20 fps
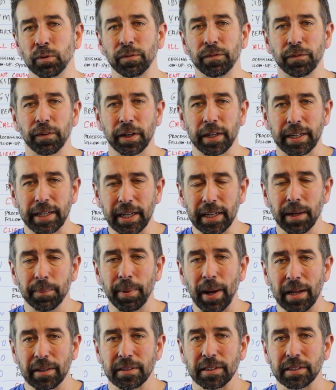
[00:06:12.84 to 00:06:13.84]
we forget
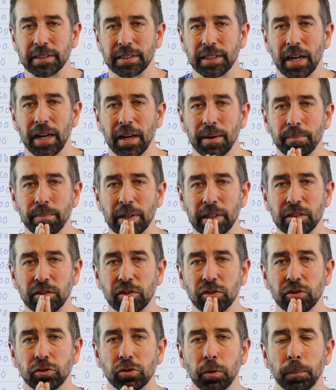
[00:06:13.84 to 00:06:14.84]
about this time, but it's
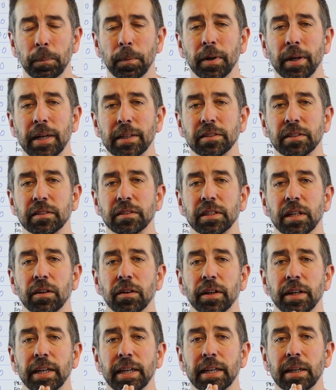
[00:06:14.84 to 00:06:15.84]
super
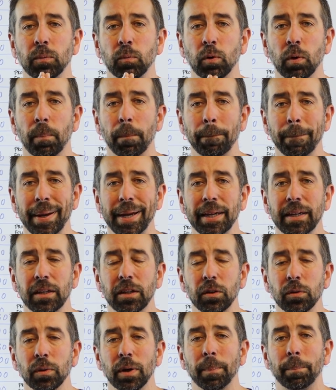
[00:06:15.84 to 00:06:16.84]
necessary, and it will make
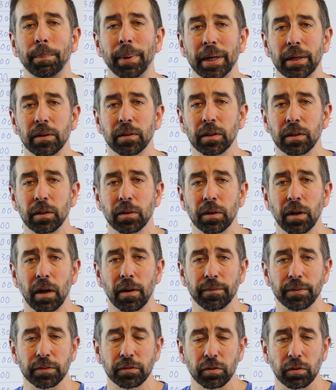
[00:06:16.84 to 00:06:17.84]
you a better loan
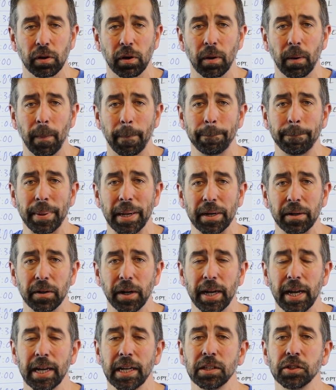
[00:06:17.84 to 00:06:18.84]
officer or a
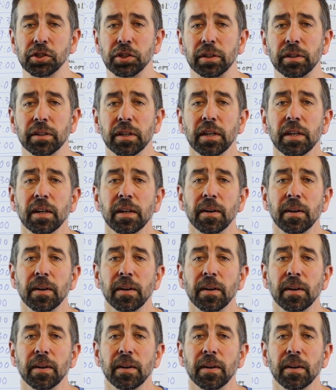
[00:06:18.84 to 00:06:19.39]
better agent.